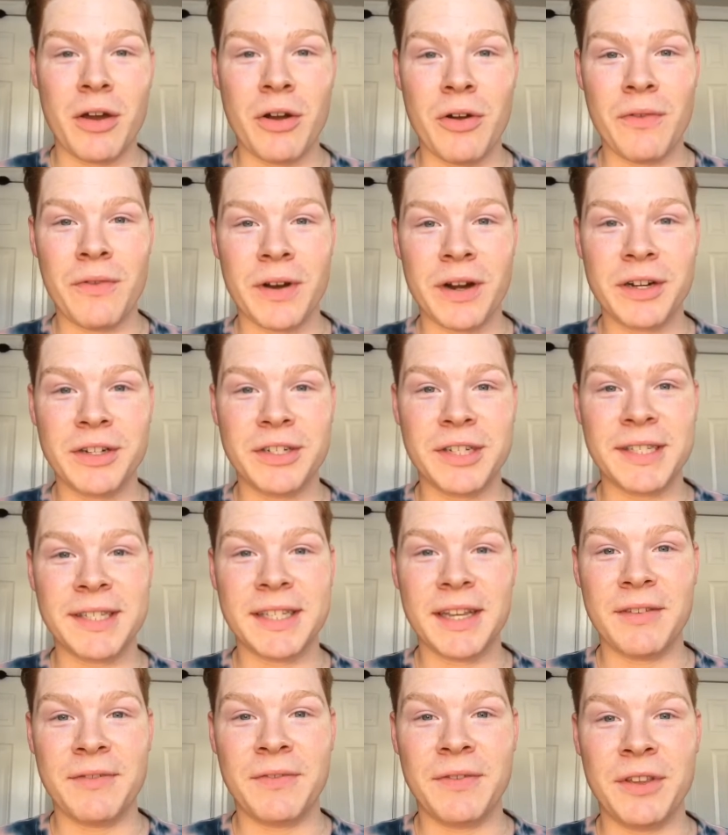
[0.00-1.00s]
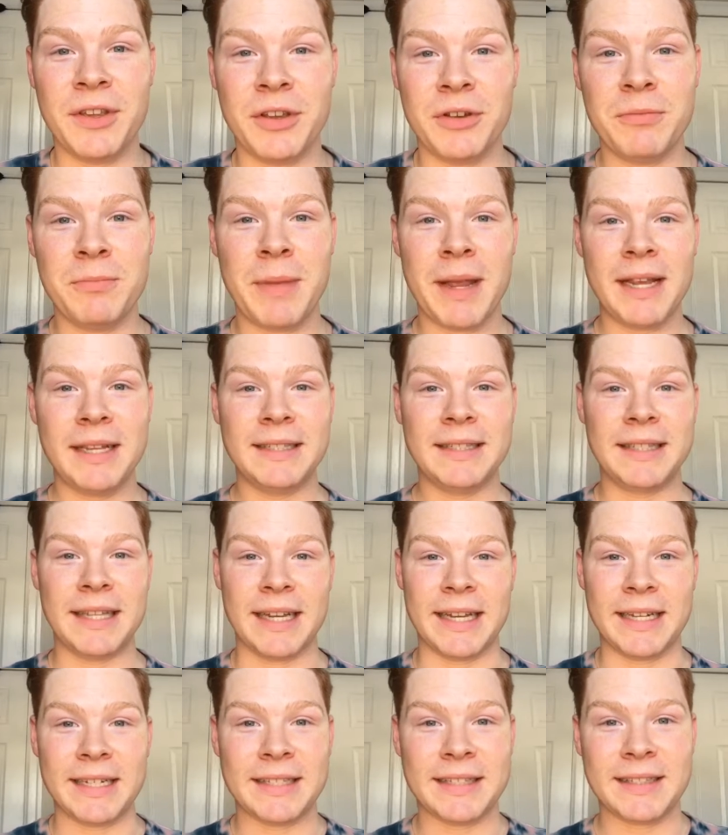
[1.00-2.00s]
over just a few
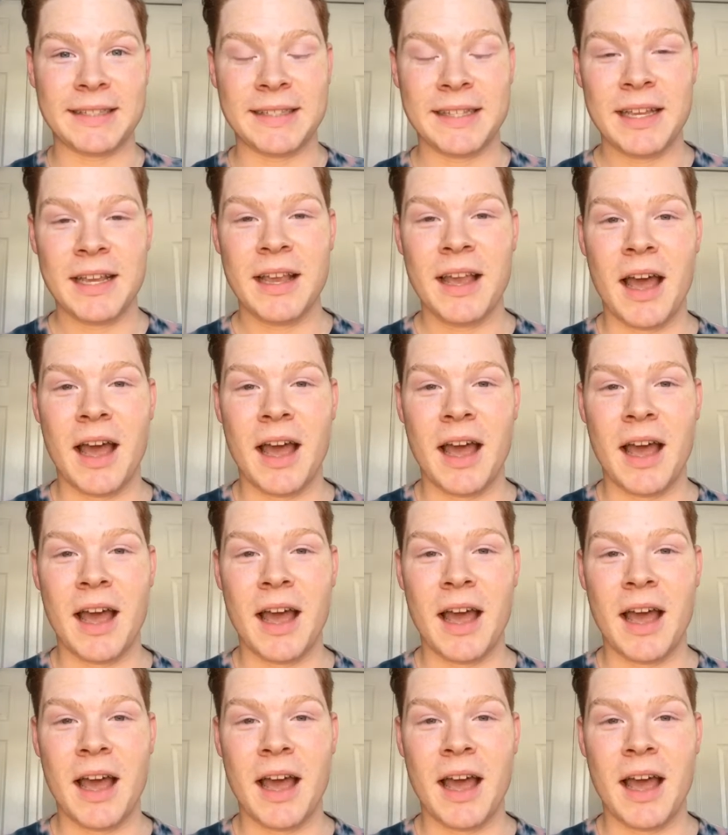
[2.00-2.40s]
basics.